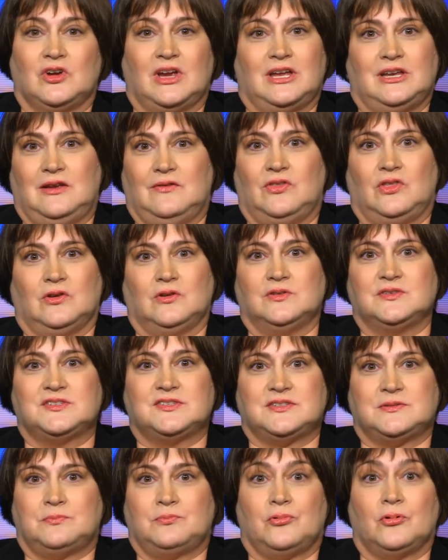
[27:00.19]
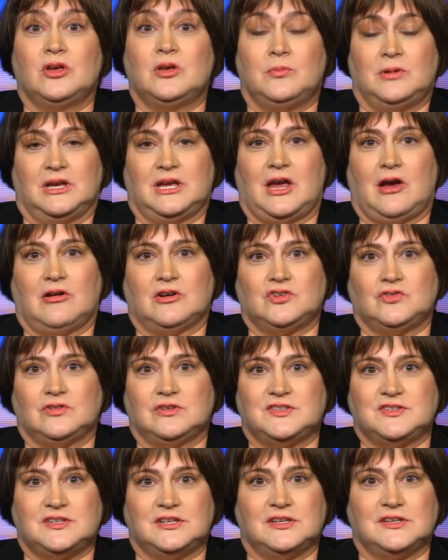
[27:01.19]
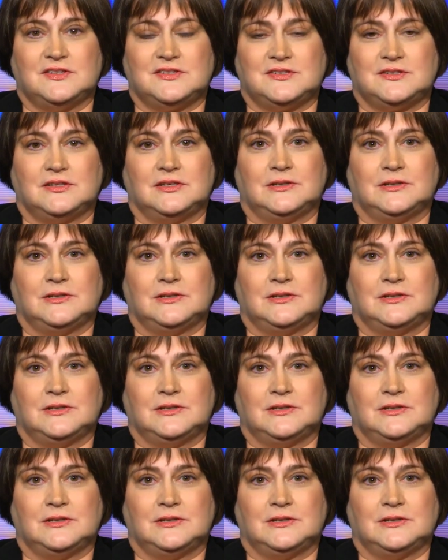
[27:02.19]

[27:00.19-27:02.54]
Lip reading: any of those prohibited characteristics.